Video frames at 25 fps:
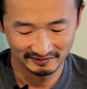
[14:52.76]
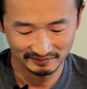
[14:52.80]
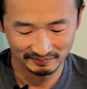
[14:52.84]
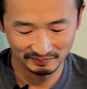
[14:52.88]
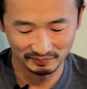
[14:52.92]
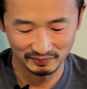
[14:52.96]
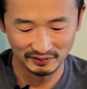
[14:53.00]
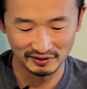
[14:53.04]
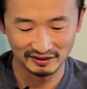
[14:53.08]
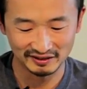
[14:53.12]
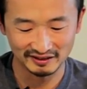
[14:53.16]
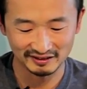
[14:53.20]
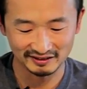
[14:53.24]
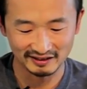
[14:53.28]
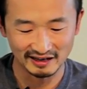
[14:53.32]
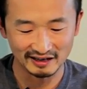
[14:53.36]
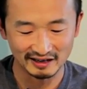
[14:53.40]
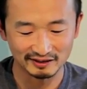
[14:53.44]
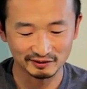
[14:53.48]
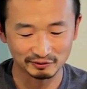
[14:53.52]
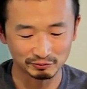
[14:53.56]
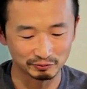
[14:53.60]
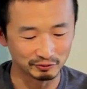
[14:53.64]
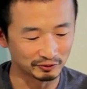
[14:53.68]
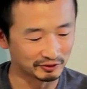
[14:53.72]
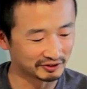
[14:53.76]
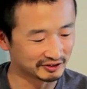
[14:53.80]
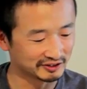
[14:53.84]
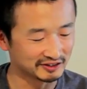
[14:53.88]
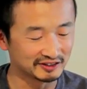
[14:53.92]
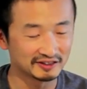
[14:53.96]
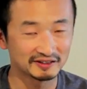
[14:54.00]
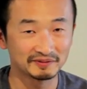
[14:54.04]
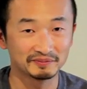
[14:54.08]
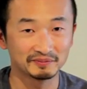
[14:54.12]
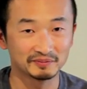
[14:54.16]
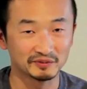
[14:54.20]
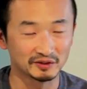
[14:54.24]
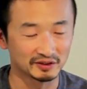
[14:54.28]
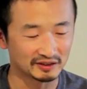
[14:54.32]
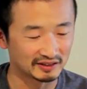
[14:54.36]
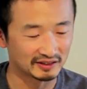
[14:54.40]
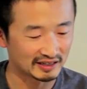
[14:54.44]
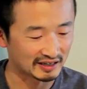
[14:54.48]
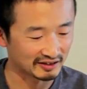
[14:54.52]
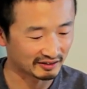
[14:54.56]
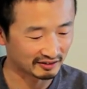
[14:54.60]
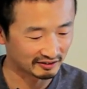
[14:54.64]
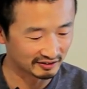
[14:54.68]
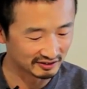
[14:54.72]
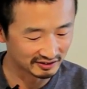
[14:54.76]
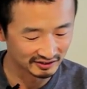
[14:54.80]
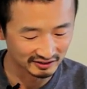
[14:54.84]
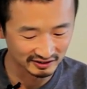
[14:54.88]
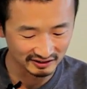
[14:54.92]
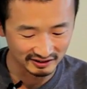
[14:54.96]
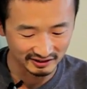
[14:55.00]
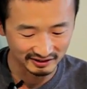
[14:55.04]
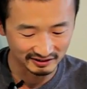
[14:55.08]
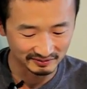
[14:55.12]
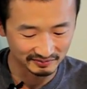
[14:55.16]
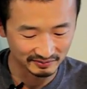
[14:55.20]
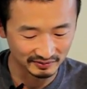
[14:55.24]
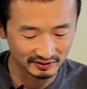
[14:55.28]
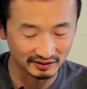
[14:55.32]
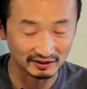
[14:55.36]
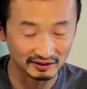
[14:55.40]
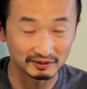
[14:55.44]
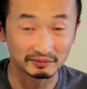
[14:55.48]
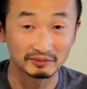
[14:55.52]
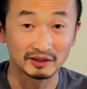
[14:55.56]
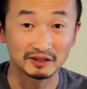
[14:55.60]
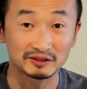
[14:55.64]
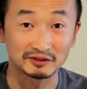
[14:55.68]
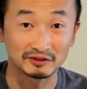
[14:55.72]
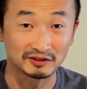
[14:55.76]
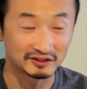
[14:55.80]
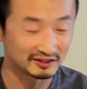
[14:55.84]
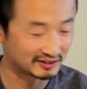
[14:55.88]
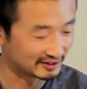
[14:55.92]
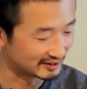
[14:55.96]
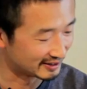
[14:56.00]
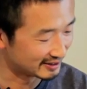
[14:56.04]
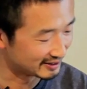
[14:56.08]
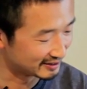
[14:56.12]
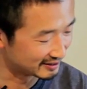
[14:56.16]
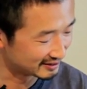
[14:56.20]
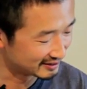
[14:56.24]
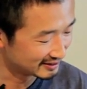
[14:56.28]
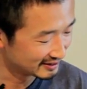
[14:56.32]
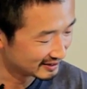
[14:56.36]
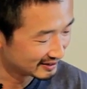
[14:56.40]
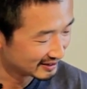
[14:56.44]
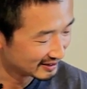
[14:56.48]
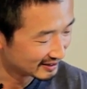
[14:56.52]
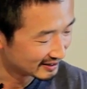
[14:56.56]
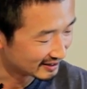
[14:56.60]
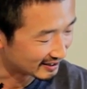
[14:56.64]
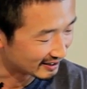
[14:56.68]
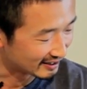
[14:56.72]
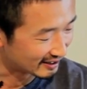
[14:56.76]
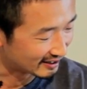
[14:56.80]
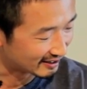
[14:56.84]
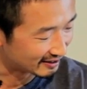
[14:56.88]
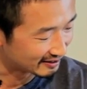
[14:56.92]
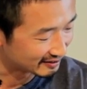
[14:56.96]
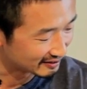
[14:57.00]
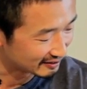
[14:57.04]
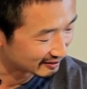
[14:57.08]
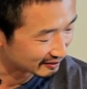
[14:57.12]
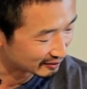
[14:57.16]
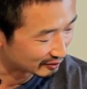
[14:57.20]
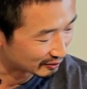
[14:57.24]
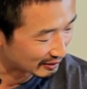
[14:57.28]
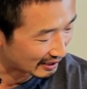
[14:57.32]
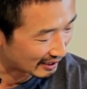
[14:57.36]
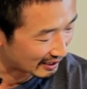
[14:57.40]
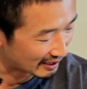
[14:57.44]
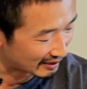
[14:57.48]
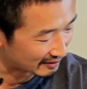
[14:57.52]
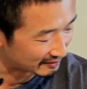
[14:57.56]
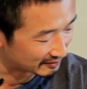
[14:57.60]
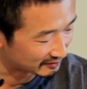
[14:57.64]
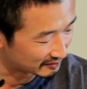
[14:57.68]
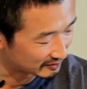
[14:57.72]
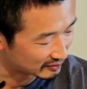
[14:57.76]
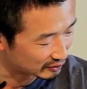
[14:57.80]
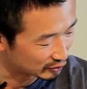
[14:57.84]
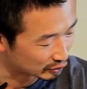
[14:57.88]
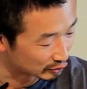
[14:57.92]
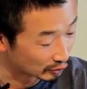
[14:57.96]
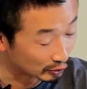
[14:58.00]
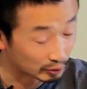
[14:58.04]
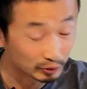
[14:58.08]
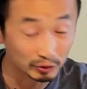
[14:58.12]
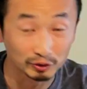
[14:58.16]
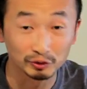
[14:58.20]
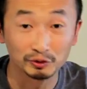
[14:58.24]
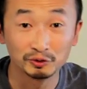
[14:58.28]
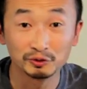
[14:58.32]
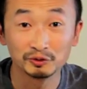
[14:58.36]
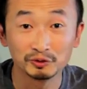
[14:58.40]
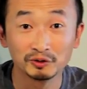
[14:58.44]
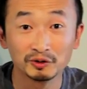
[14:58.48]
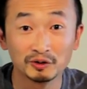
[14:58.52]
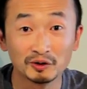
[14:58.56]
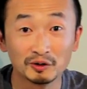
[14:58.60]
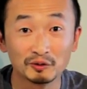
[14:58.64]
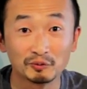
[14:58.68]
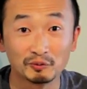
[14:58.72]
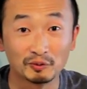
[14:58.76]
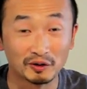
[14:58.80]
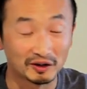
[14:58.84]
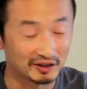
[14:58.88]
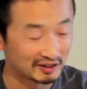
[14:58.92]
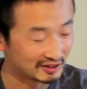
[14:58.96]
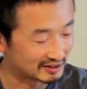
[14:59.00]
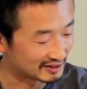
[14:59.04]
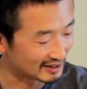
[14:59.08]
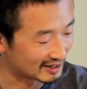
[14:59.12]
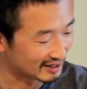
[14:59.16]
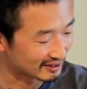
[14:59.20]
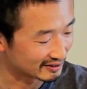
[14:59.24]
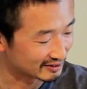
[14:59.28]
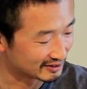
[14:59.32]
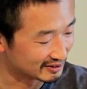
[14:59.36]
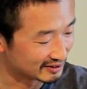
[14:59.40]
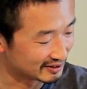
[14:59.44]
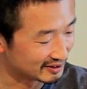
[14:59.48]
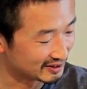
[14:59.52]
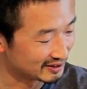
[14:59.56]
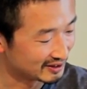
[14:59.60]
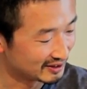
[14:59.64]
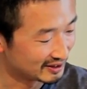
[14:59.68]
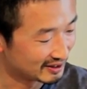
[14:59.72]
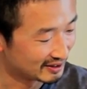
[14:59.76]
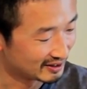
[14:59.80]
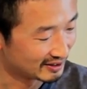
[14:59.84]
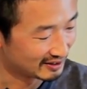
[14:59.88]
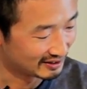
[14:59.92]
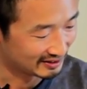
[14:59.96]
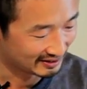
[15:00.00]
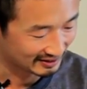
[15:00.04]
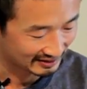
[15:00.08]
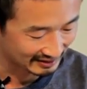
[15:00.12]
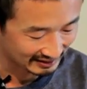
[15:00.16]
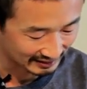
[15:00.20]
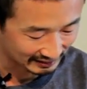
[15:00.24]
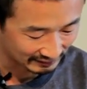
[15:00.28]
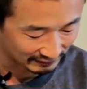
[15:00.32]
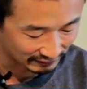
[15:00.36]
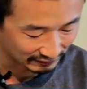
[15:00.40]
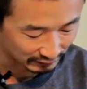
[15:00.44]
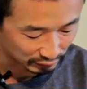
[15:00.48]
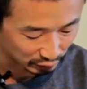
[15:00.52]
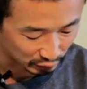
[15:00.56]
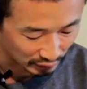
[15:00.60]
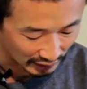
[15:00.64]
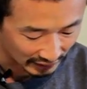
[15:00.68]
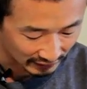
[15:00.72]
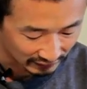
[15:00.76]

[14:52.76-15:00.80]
big glass of water, not that thirsty yet, but I might drink it later, uh, and show you what exactly a dry